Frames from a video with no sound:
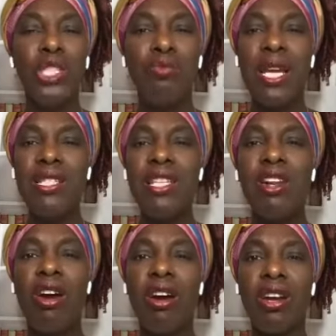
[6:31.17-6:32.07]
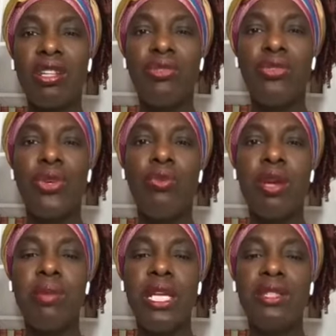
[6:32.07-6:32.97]
which makes it hard for
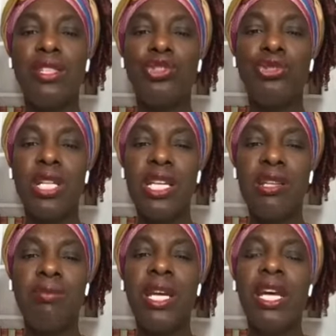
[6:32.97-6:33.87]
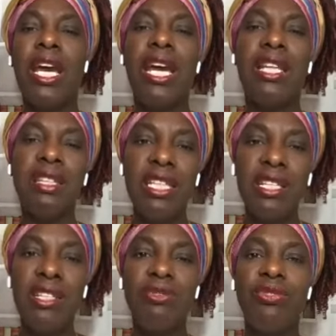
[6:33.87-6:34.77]
women to dream and
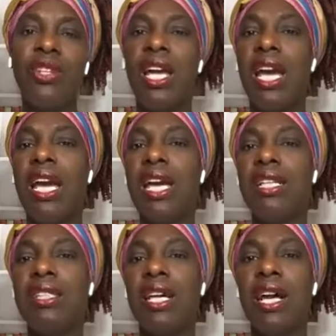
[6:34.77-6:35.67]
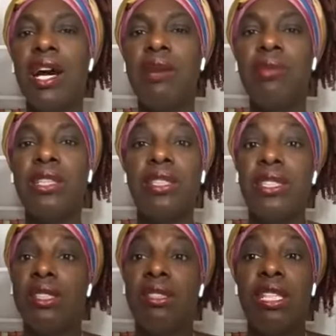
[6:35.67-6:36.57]
live and
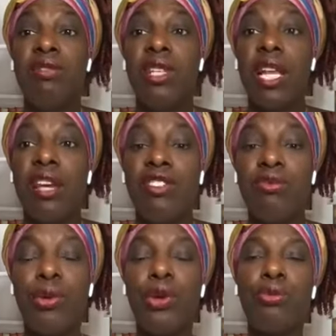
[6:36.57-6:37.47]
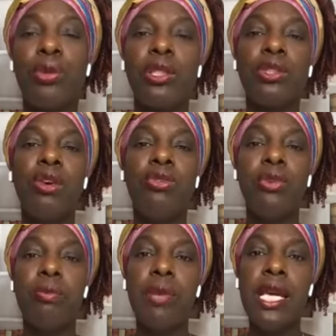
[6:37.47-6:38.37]
to live a life of purpose. So
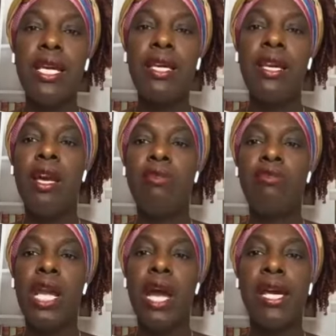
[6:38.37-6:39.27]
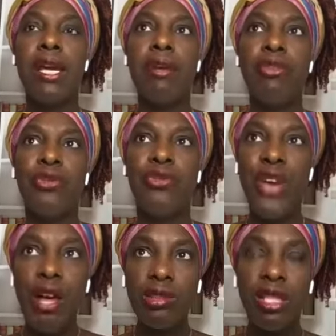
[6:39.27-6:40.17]
for me, when I
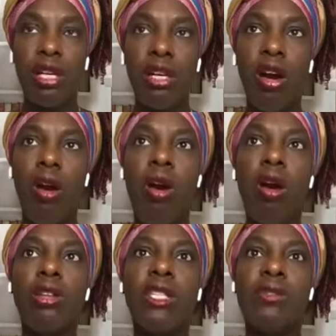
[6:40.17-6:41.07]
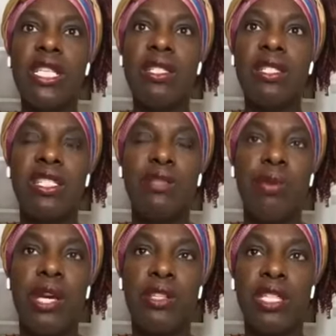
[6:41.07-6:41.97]
felt all of these
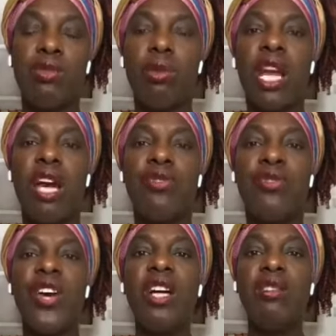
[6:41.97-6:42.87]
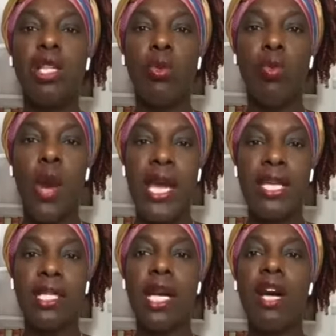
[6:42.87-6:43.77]
disparities, when I felt the
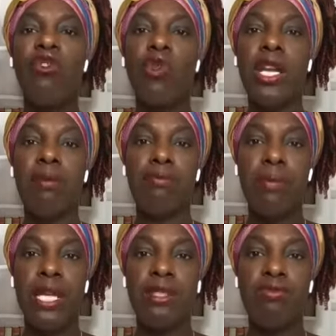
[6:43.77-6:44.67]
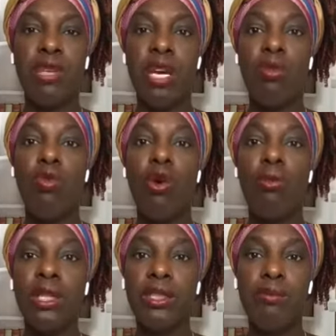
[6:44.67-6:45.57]
weight of what it meant to be a
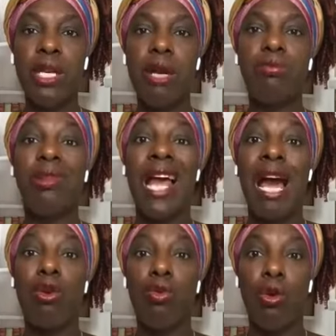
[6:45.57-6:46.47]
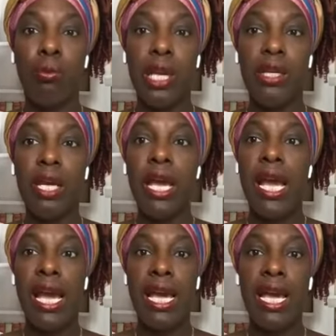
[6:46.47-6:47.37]
woman, to be a Black woman,
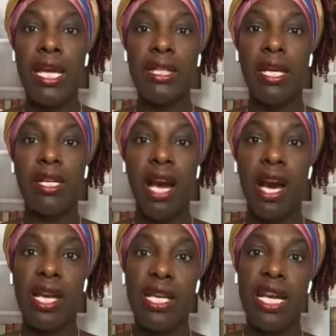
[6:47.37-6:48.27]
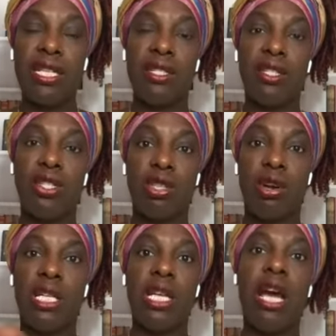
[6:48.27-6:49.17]
and God had
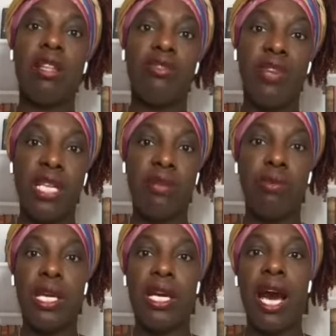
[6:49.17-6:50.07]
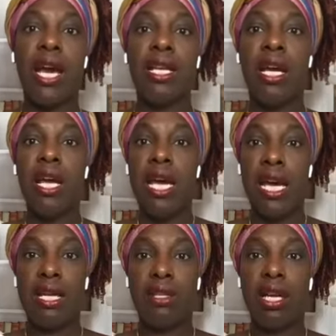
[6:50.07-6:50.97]
started elevating me, God
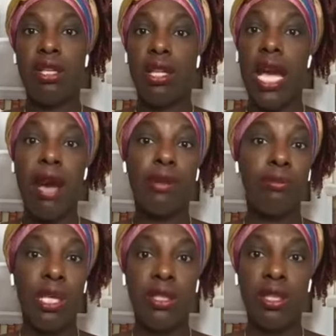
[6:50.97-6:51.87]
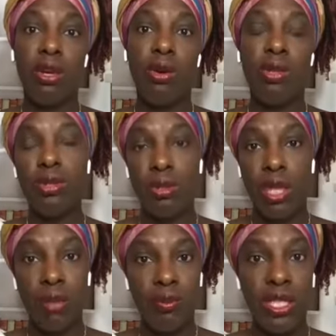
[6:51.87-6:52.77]
had allowed me to go
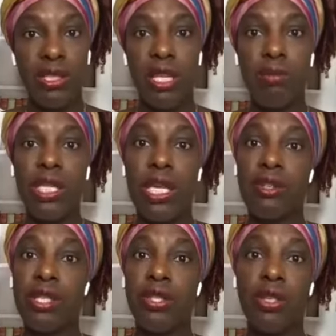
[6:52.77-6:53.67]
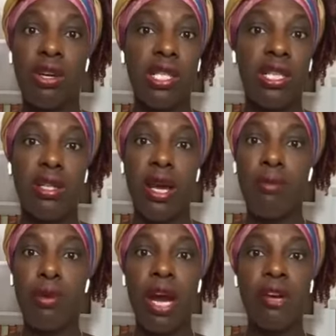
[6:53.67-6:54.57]
to seminary, started a
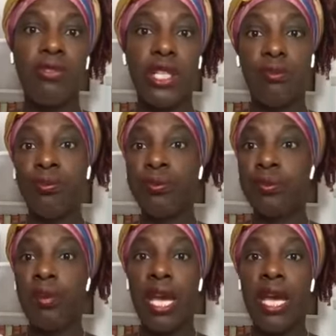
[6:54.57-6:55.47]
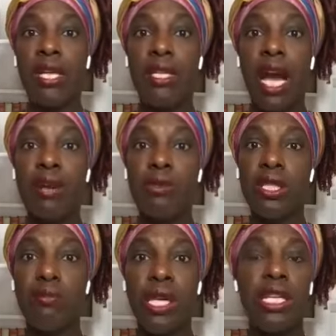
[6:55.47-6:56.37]
nonprofit, and I
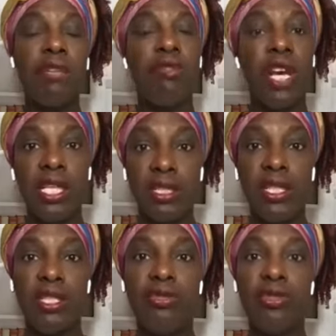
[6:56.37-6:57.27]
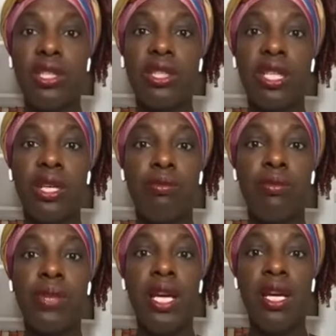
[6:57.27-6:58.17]
was being invited to different
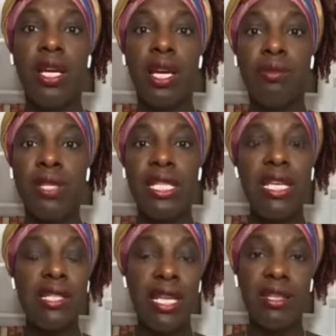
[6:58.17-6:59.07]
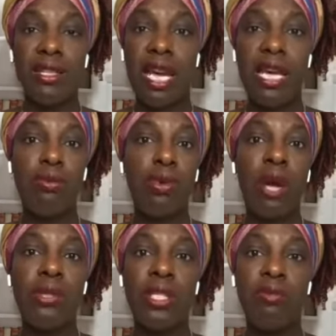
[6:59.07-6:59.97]
seats at the table.
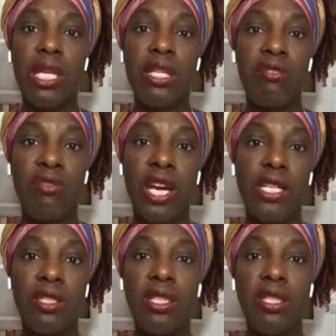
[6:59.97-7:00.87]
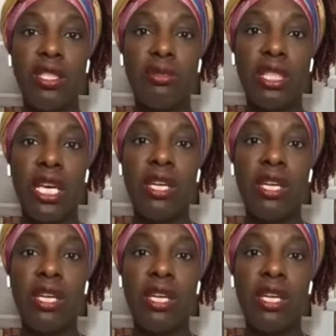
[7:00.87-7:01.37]
I was being invited to